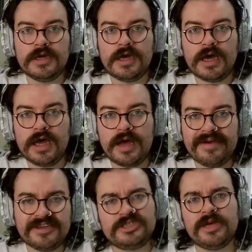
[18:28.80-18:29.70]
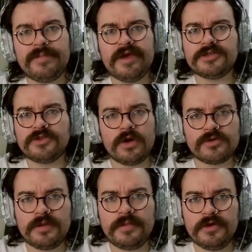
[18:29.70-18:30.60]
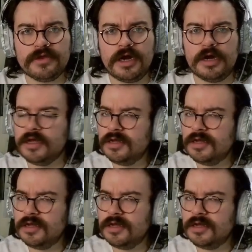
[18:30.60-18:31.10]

Uh, I mentioned something else I thought was going to be on the card.